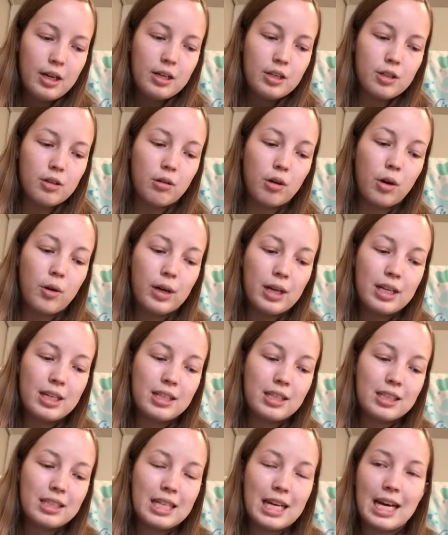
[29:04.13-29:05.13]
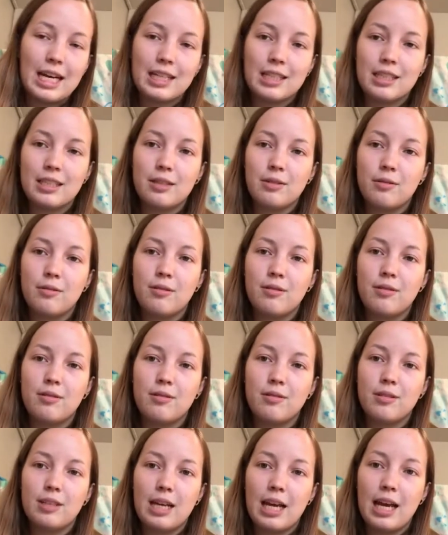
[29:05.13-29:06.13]
so going into test
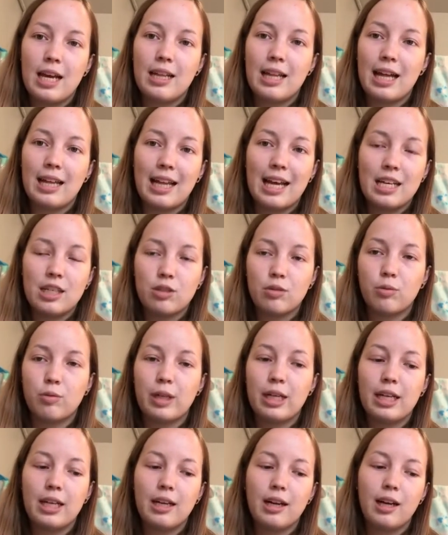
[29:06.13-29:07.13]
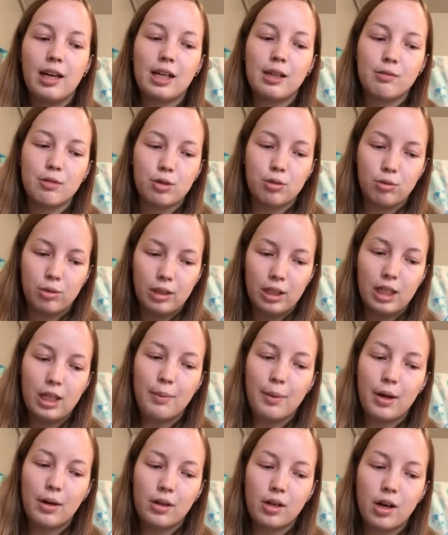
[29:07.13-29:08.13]
day that last week, I was
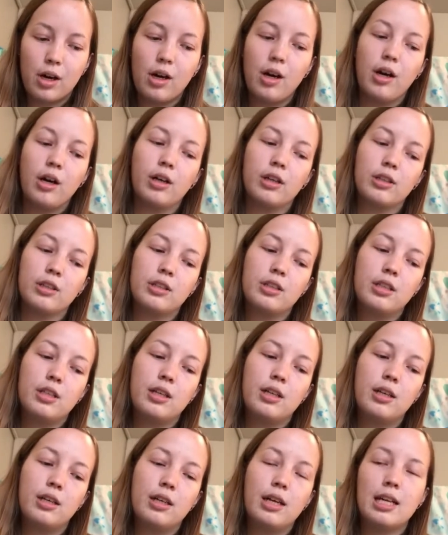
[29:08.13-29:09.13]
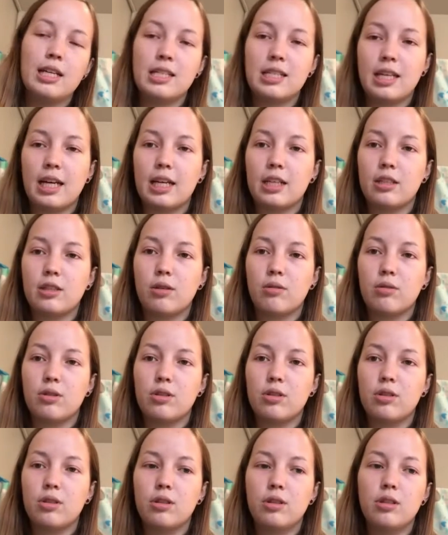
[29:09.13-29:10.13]
worried about CARS and Psych Soc.
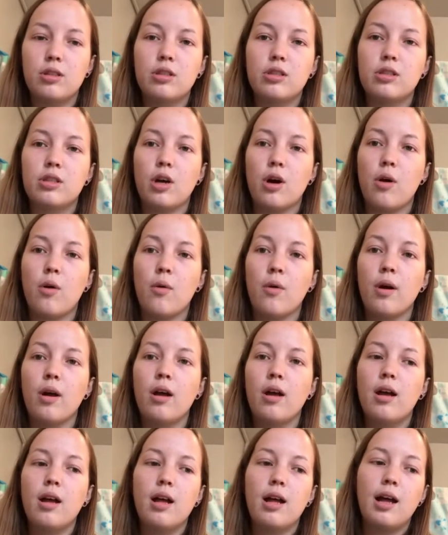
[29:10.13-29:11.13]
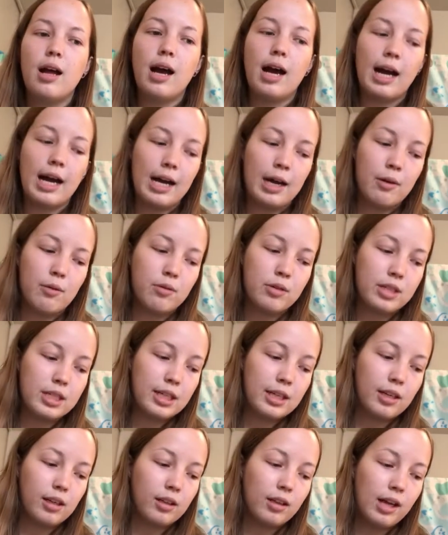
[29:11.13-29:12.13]
So I
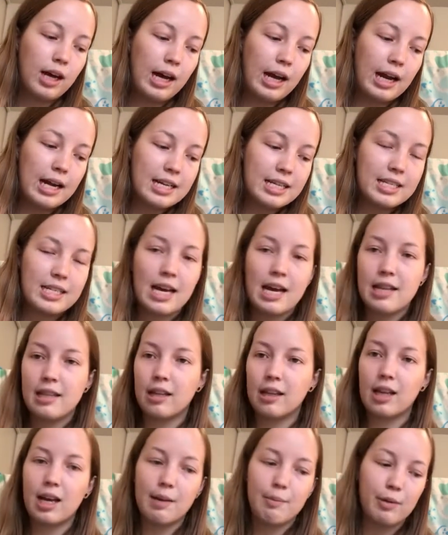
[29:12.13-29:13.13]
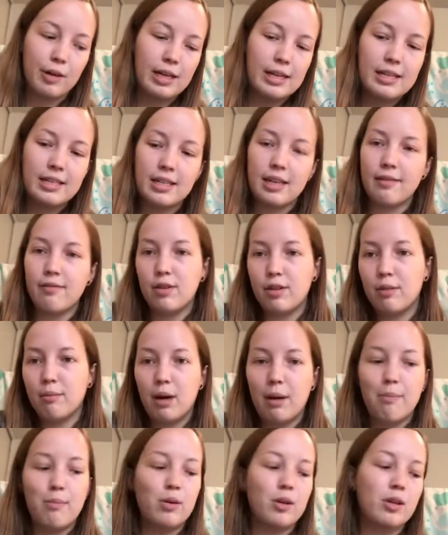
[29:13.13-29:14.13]
did a lot. I sat in the library instead of doing
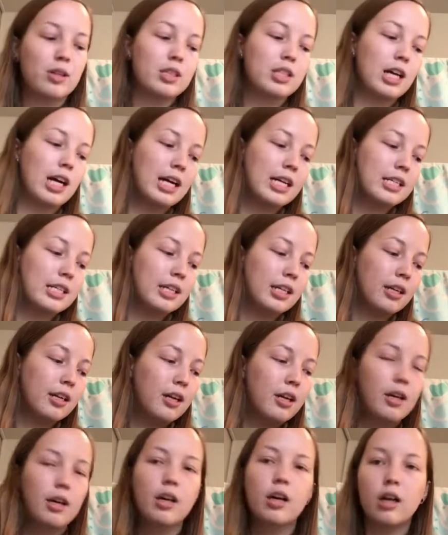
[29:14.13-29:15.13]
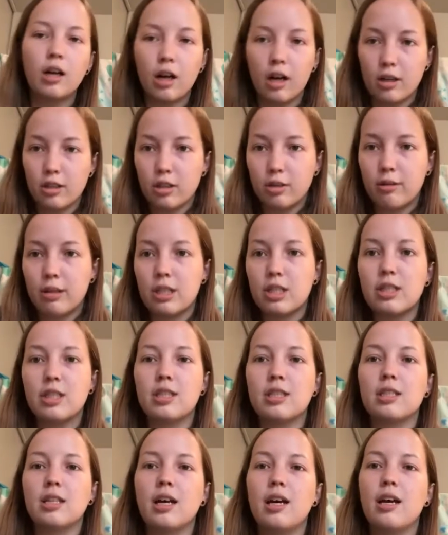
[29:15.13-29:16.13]
my books. I did CARS questions.